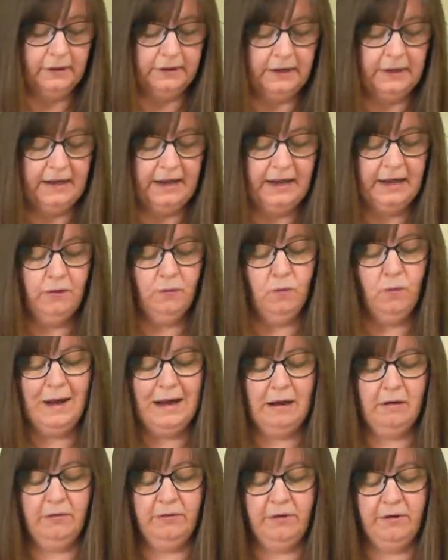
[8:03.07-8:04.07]
like and how
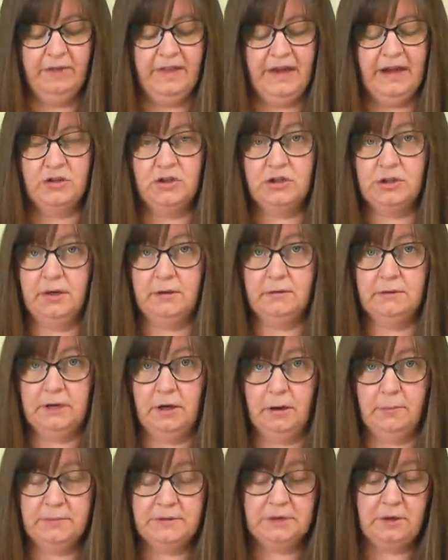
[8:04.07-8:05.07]
well that shows
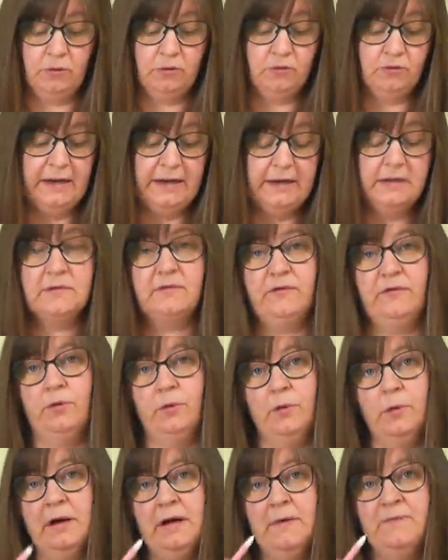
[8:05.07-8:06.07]
up. So great
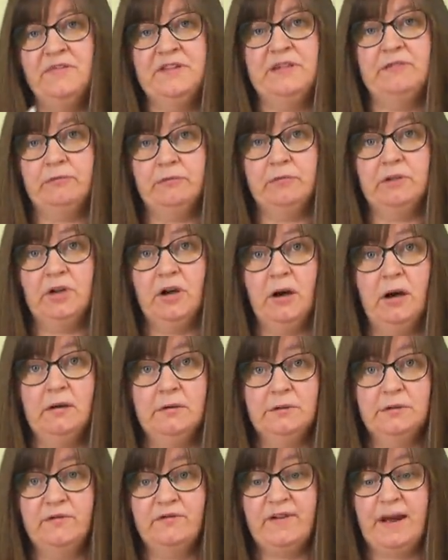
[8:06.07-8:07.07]
for different
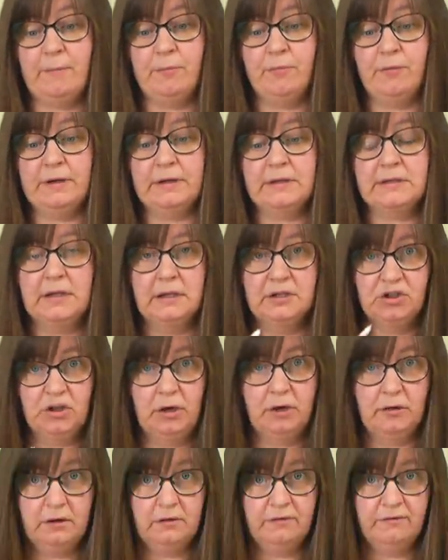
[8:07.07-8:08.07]
coloured fabrics and
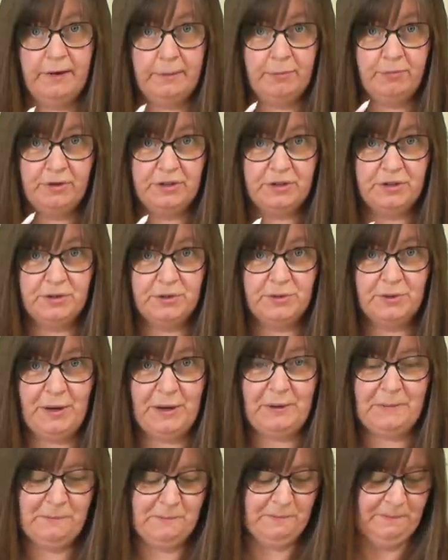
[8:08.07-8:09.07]
darker fabrics as
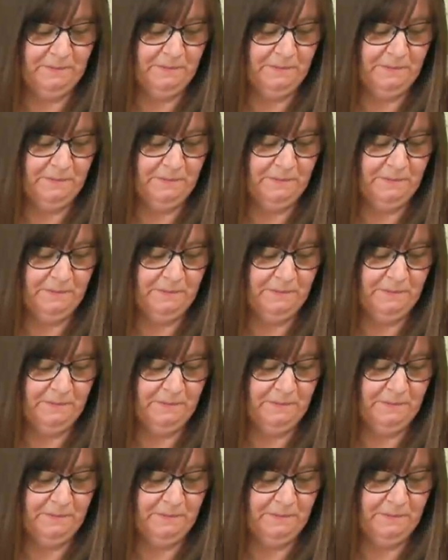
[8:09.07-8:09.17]
well.